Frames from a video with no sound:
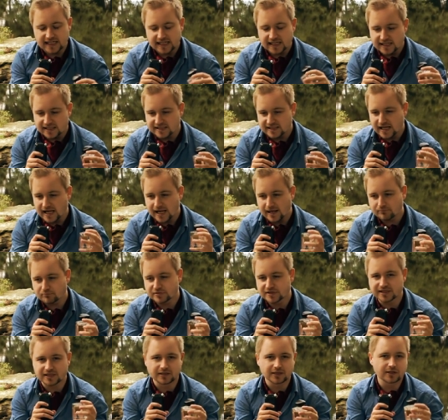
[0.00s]
It is
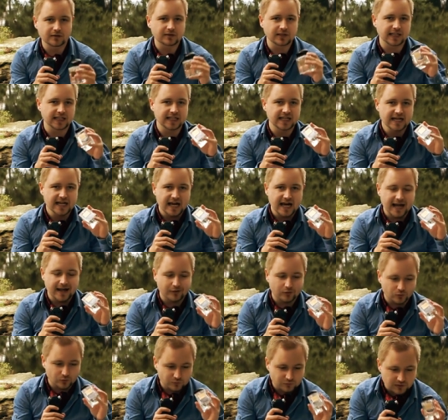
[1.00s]
absolutely
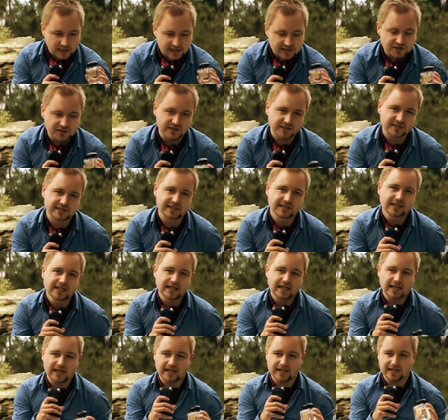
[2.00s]
outrageous
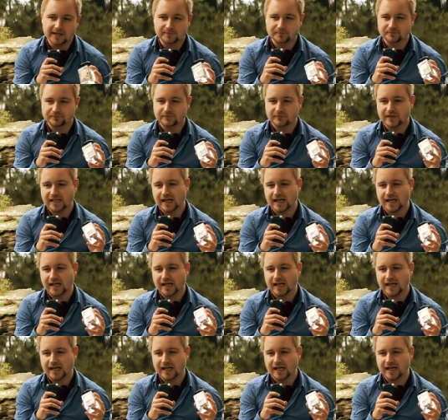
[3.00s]
um,